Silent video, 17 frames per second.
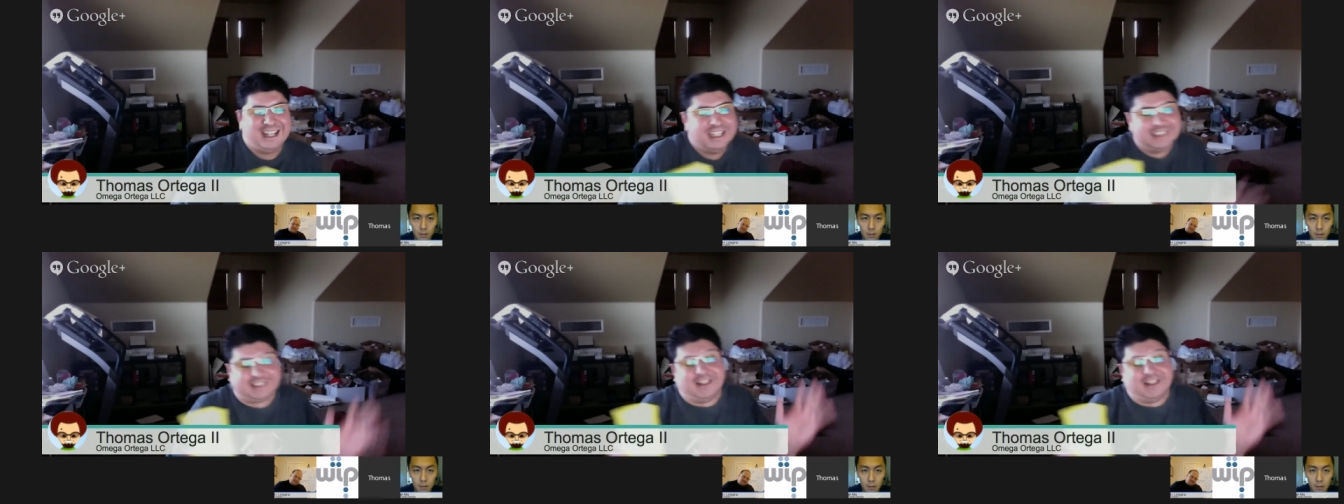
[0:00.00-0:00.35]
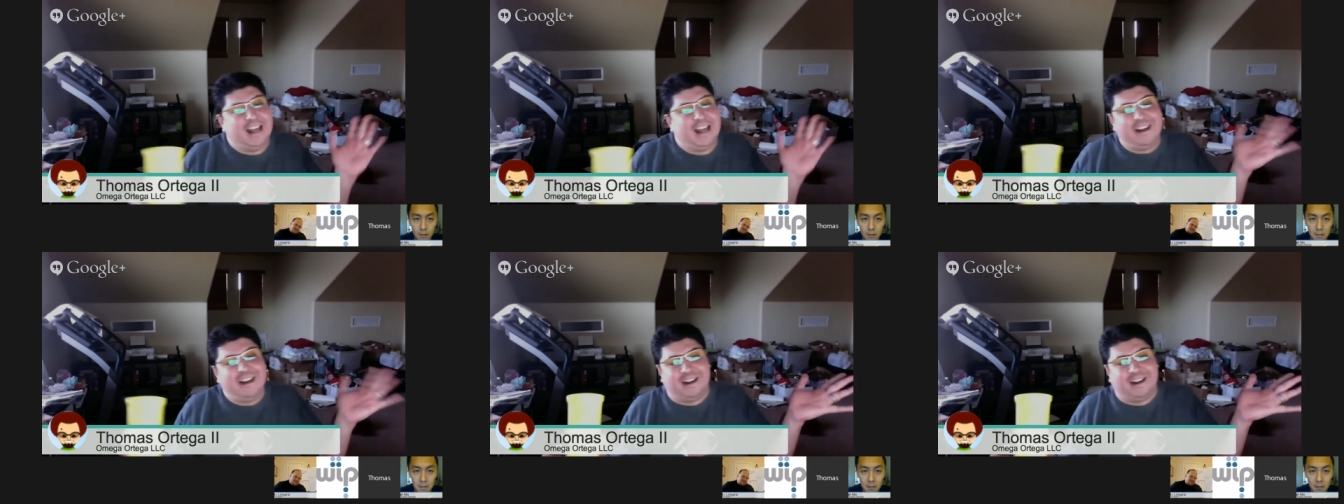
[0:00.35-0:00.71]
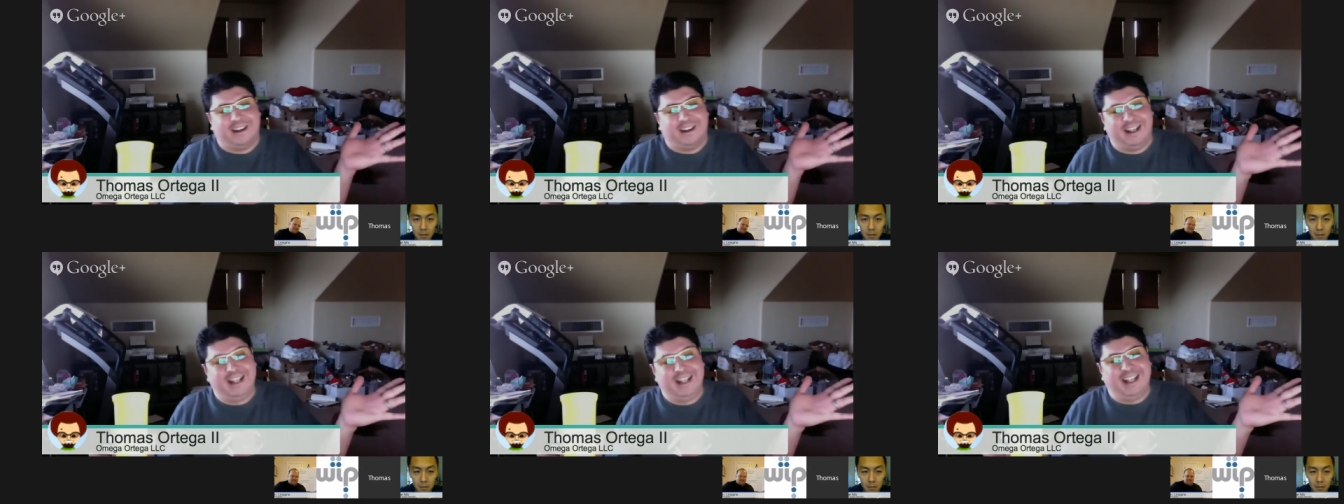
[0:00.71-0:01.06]
So I don't know.
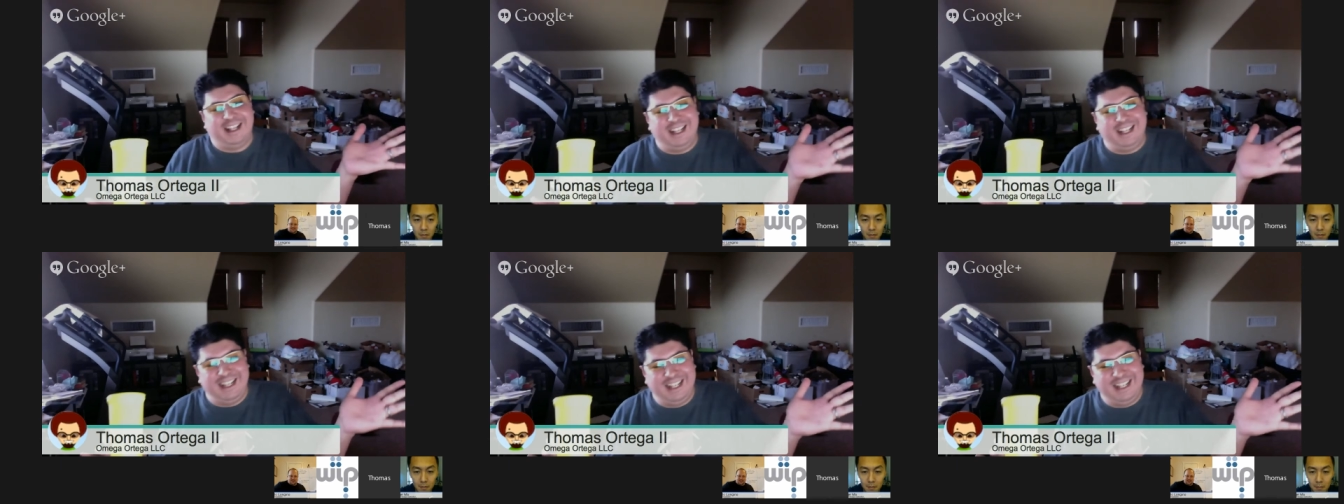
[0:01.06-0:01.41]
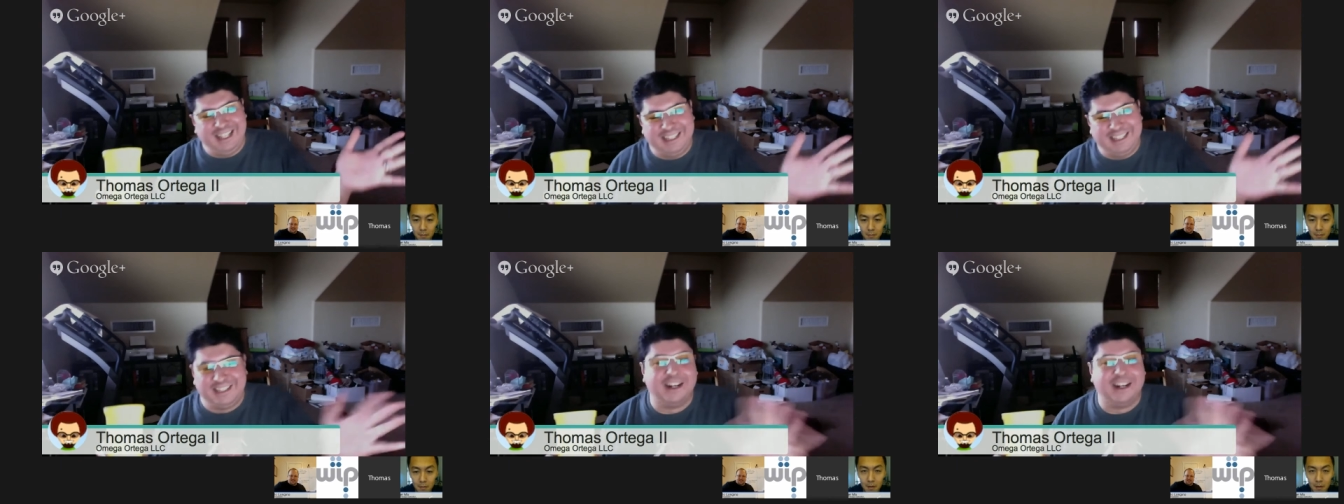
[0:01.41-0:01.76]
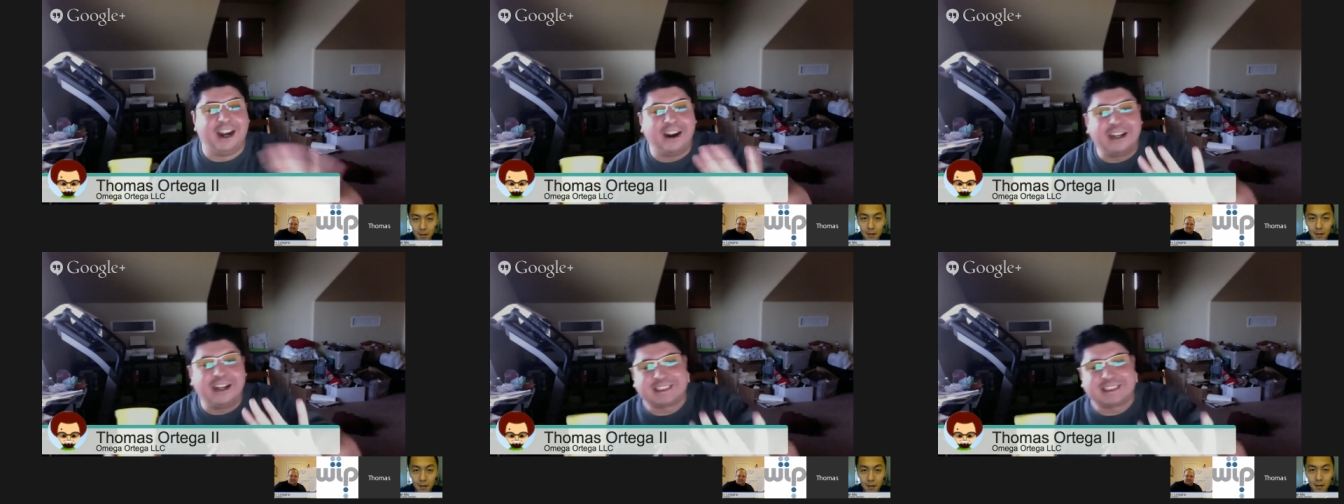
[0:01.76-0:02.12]
There
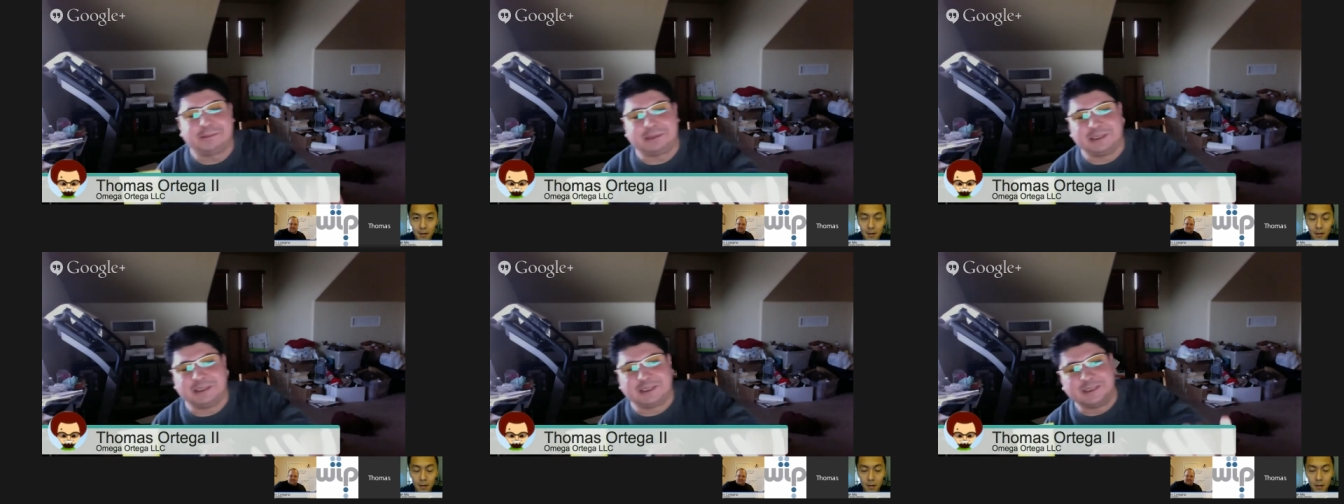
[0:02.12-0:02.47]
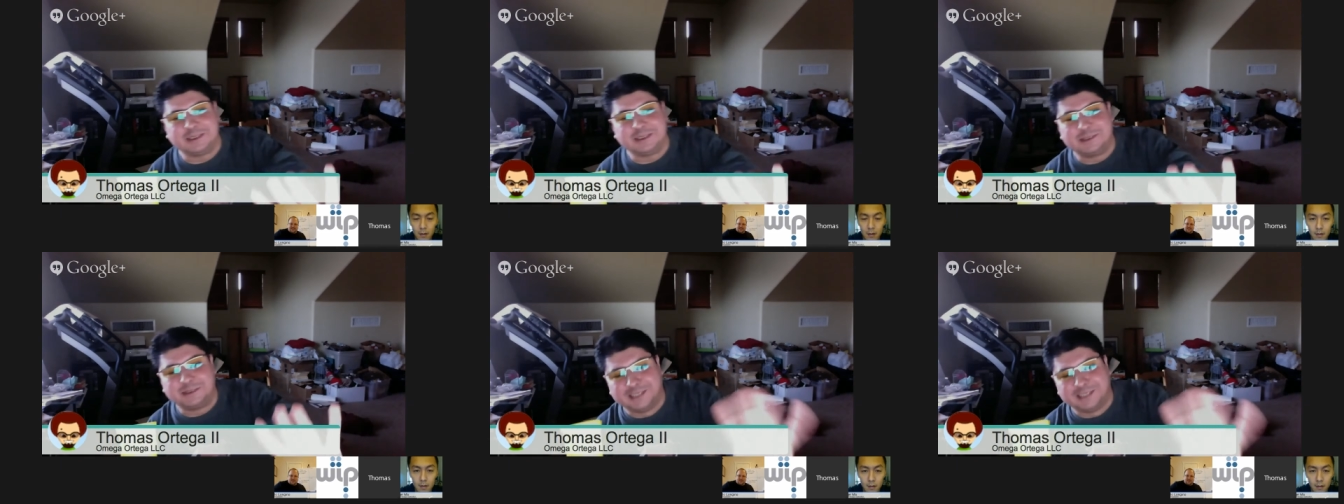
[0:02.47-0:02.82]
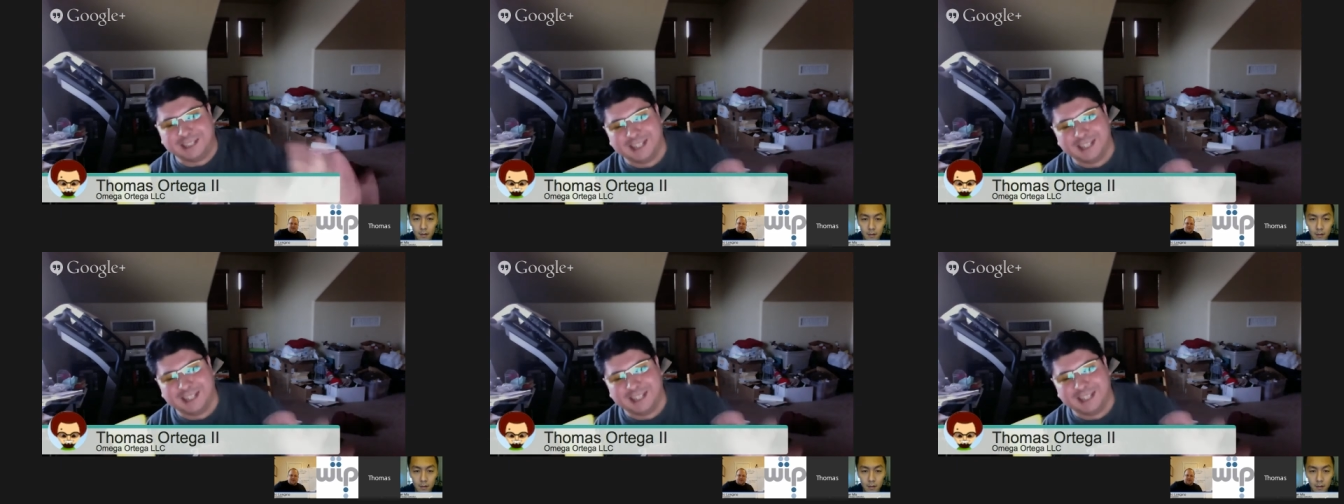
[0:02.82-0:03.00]
are exceptions to the rule.